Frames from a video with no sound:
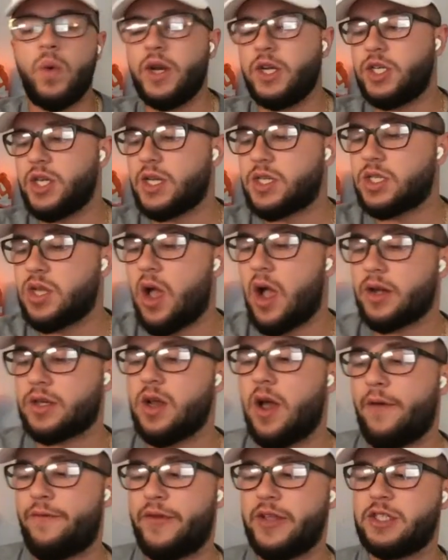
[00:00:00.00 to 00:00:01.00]
We just
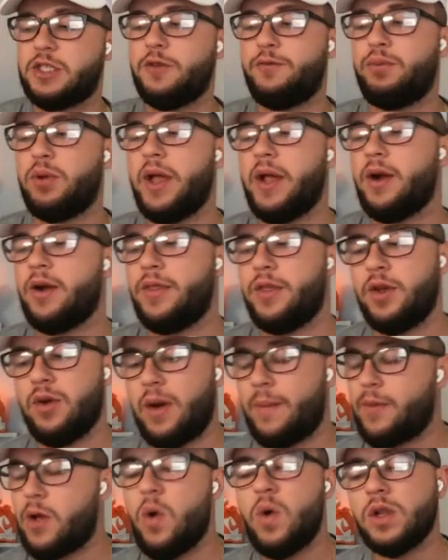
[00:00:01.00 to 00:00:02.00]
talked Offensive Player of the
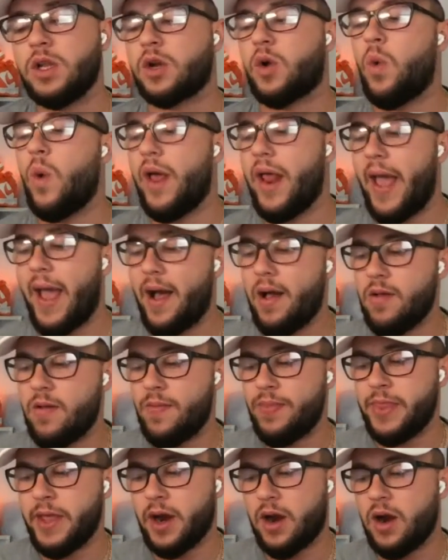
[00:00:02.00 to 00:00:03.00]
Year. I'm going with Quint
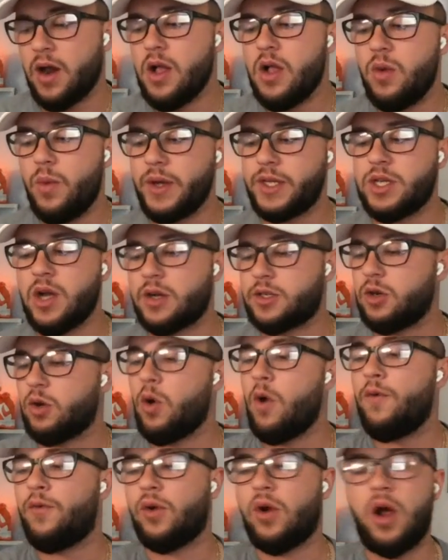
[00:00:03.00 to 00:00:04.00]
Allen there. We talked
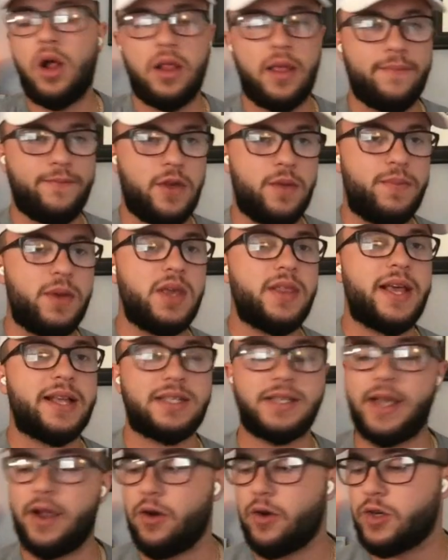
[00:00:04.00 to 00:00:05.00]
our overall MVP.
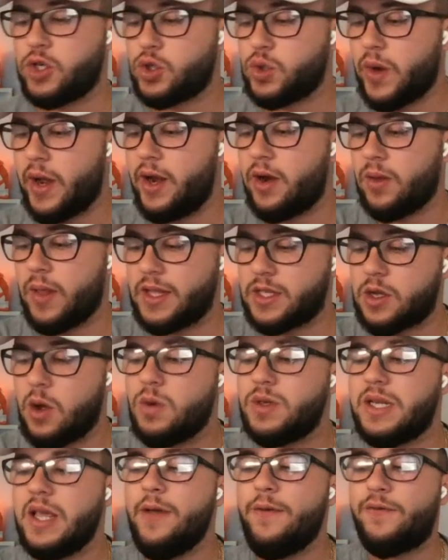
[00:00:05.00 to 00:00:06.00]
That's Garrett Shrader. Let's
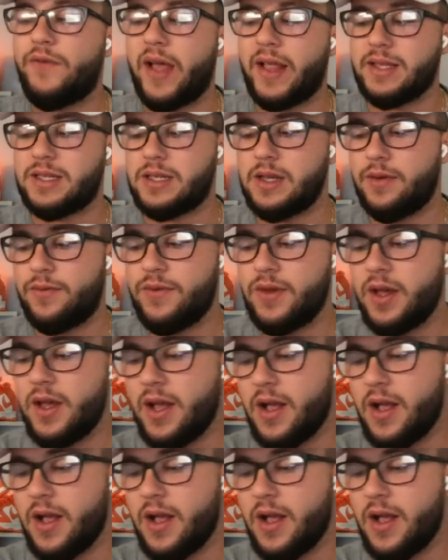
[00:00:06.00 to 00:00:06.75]
go defensive.